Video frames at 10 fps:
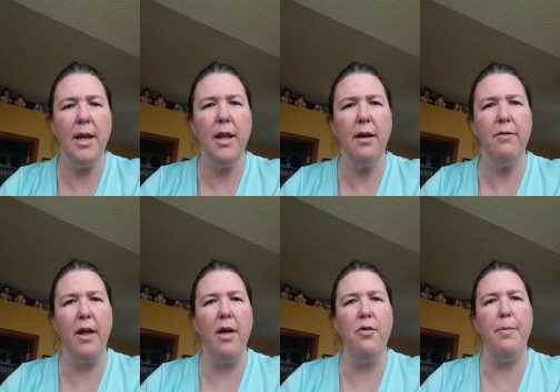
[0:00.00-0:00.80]
in any of
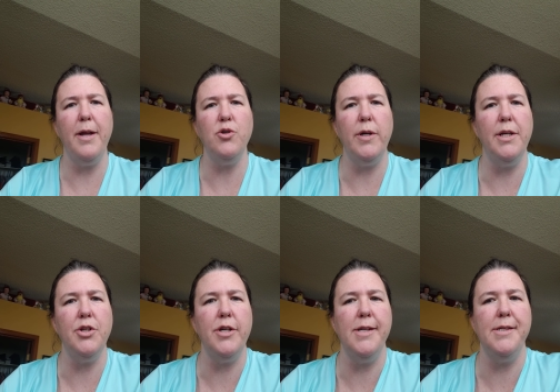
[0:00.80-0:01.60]
the other Petri
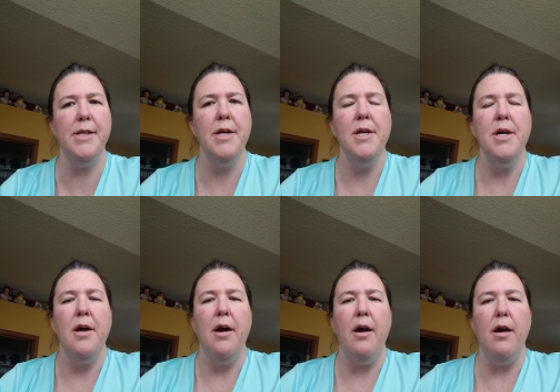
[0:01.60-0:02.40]
dishes
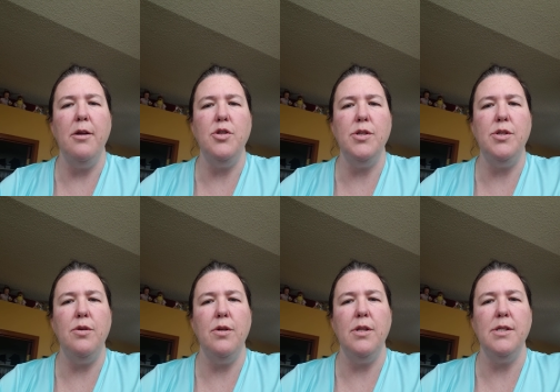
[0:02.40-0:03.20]
uh, just due
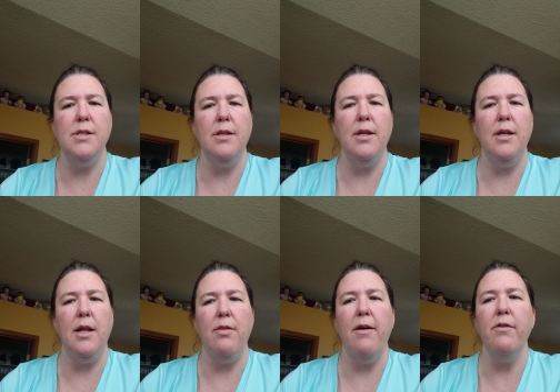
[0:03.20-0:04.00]
to the
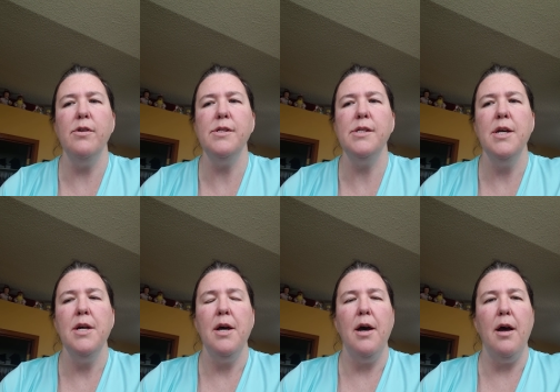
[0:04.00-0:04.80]
salinity levels
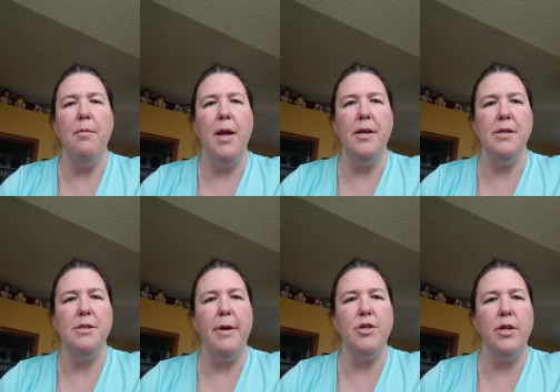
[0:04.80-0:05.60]
um, and
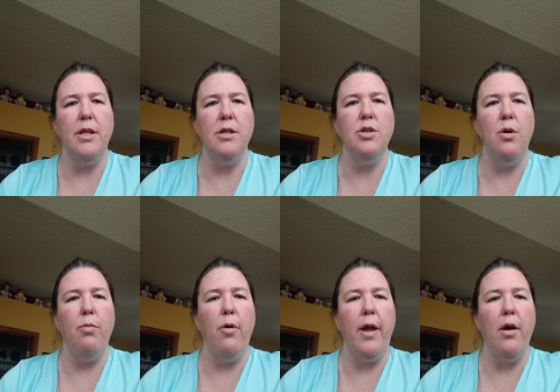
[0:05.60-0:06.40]
especially the
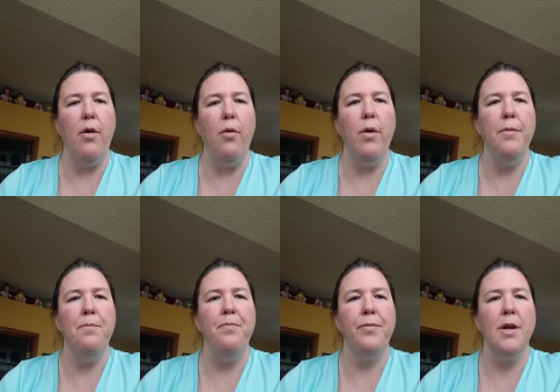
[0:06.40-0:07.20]
2.0
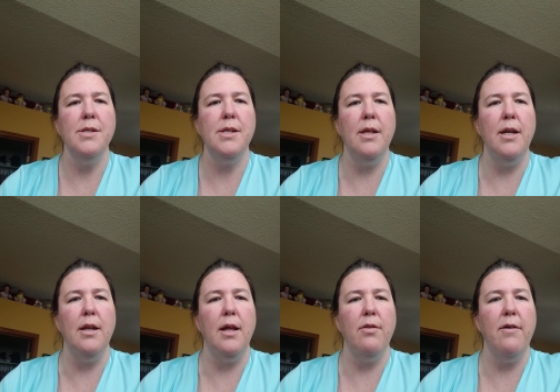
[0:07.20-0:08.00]

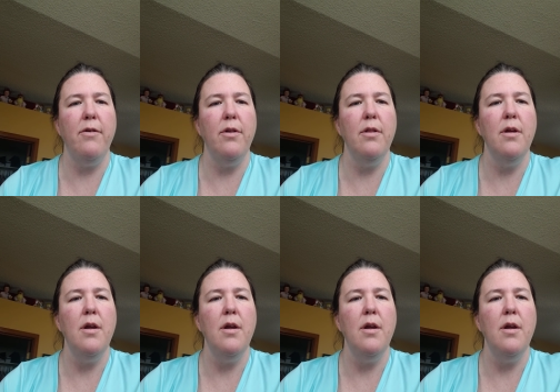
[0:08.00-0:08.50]
salinity level.